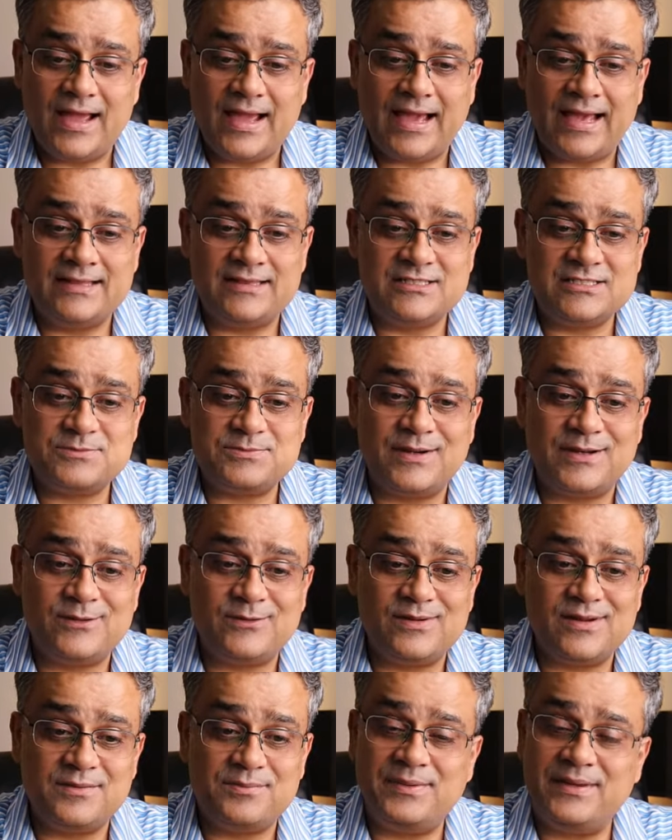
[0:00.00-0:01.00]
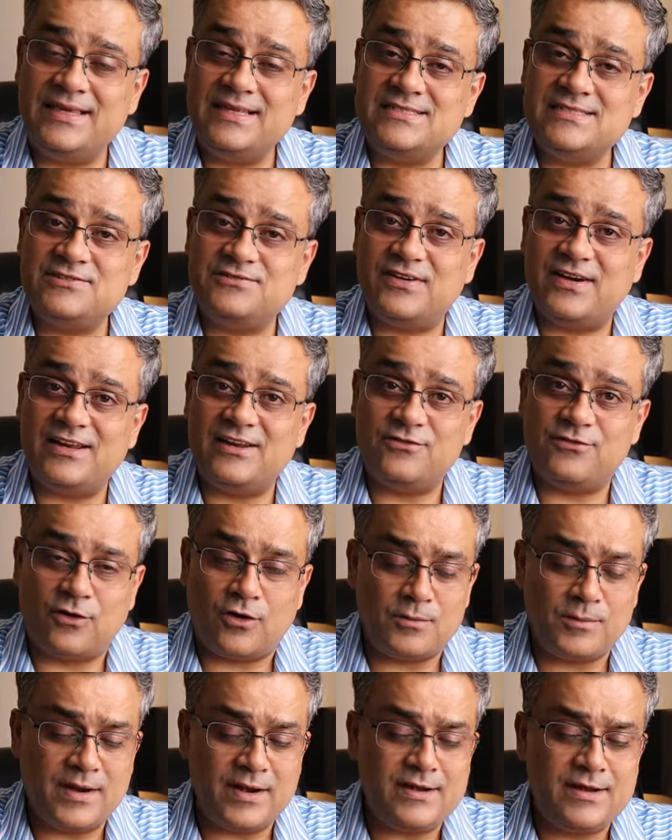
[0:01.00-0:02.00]
and this particular PNG file
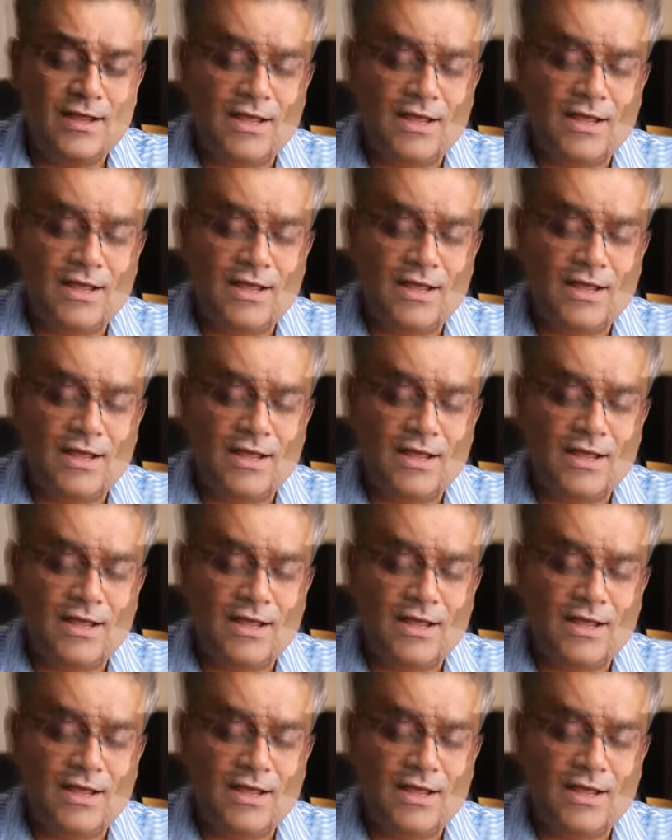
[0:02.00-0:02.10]
format.